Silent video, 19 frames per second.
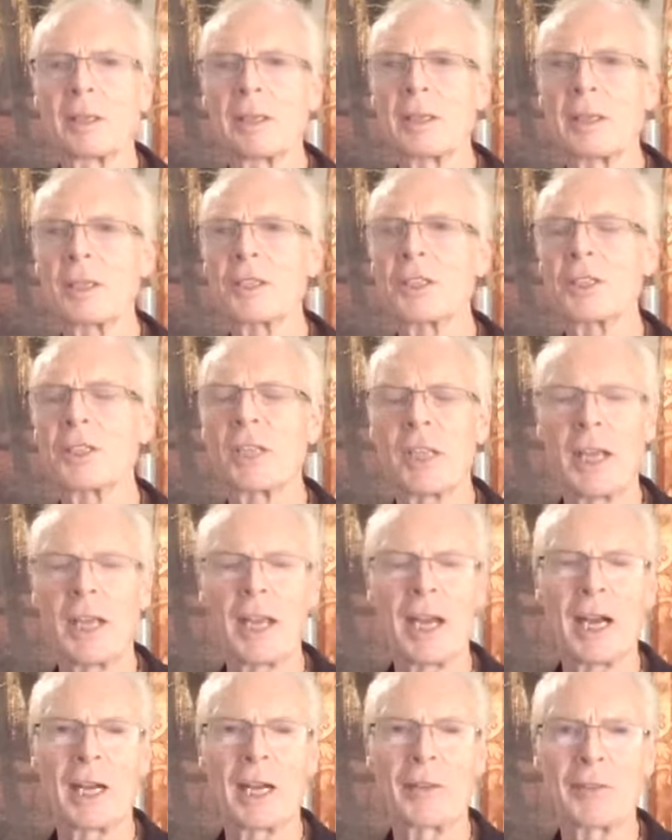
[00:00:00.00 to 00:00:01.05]
This is the
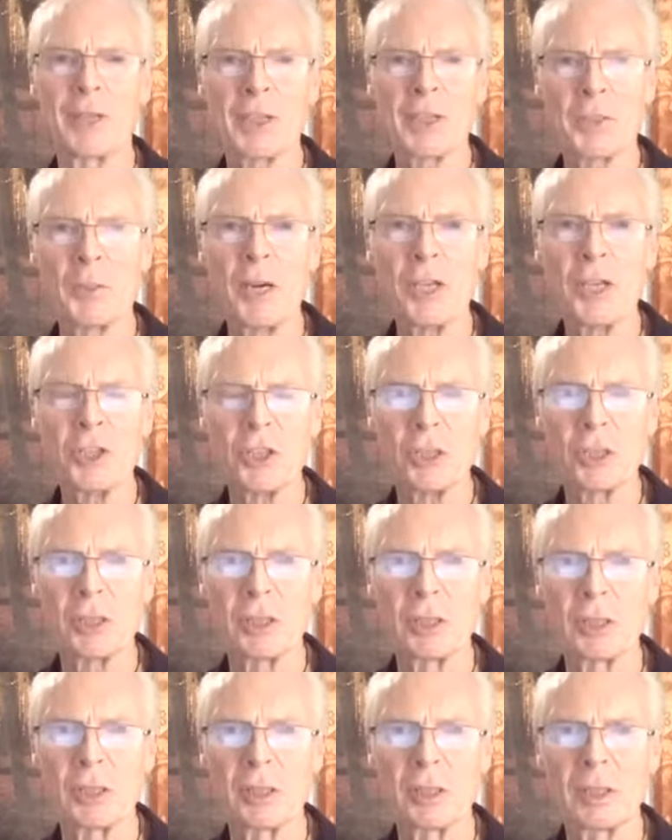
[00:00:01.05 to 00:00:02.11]
area of expression.
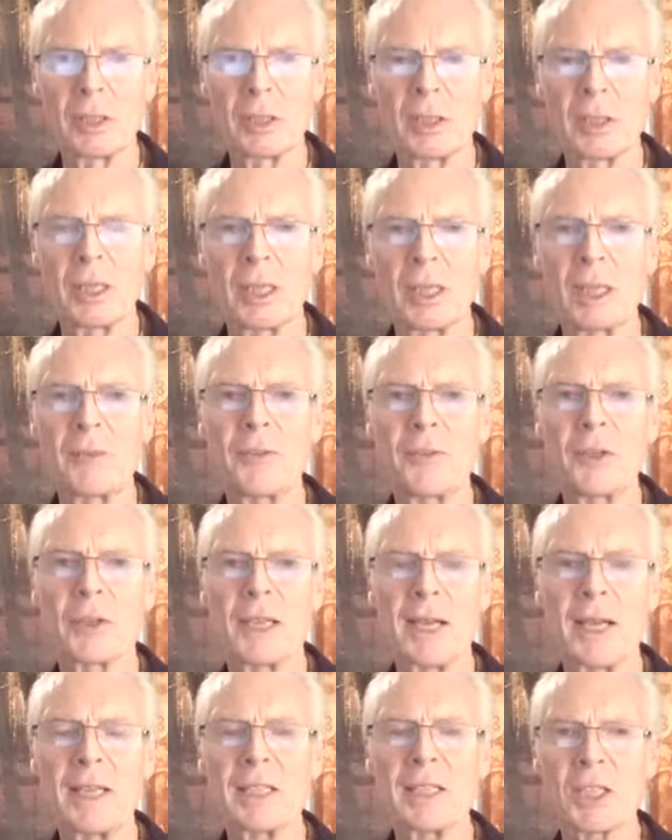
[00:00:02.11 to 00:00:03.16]
If you
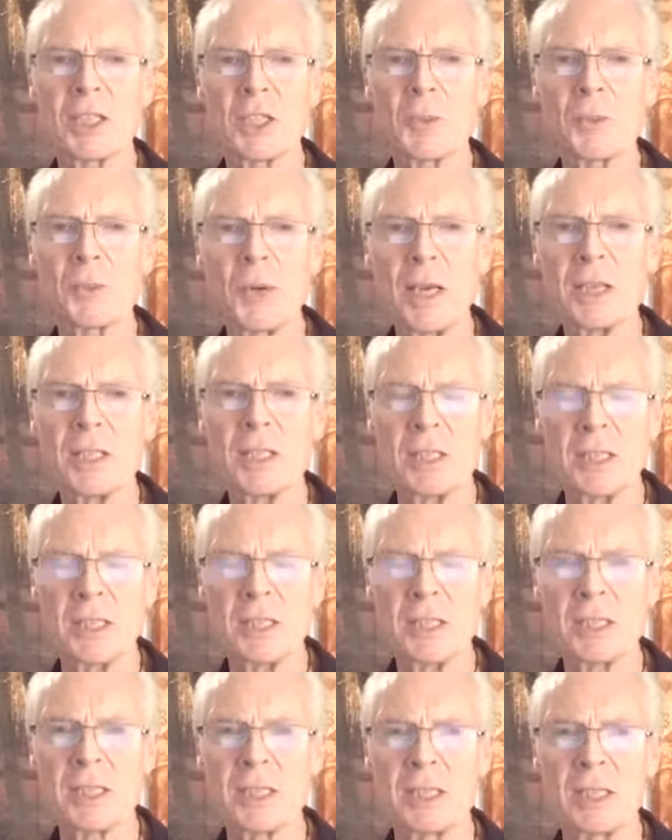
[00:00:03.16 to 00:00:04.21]
can't express
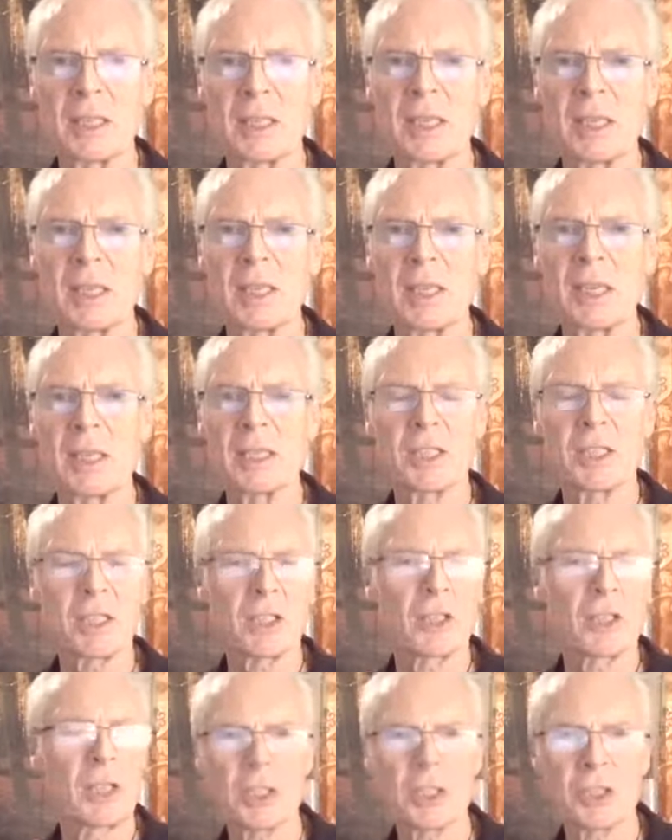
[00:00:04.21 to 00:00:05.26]
it, it's
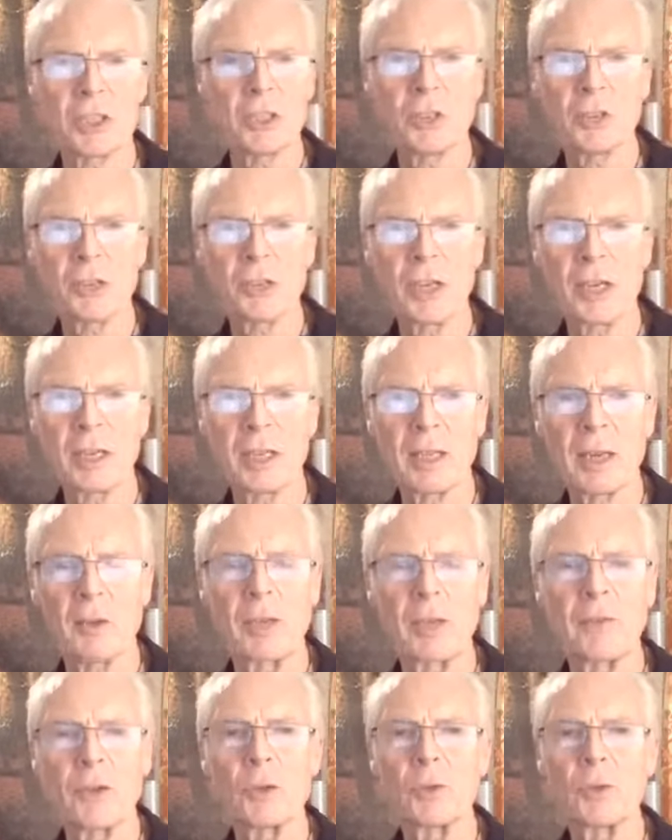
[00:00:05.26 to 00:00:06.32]
going to drag down.
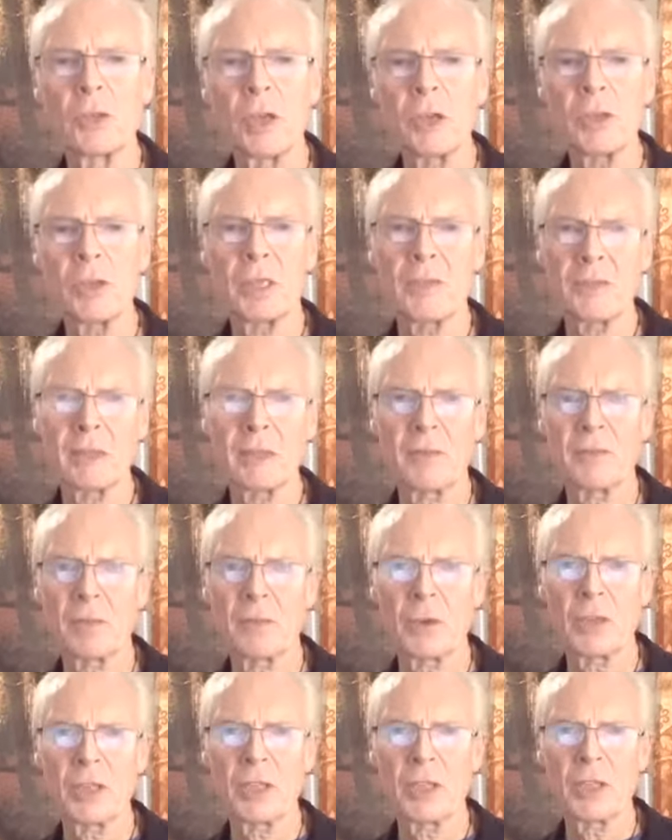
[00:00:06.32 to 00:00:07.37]
If you're not given a
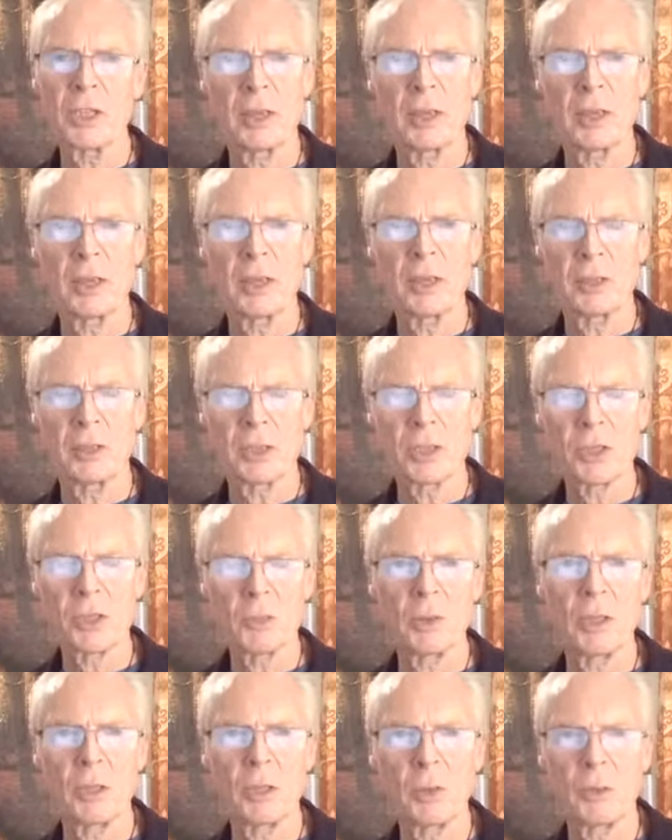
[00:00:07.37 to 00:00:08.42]
voice by others
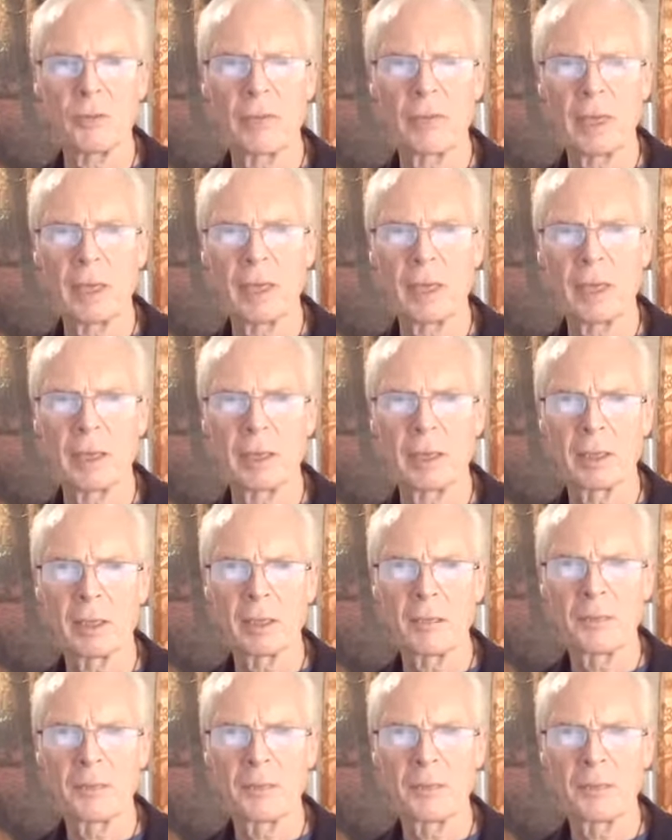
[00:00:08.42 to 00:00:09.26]
when you were very young,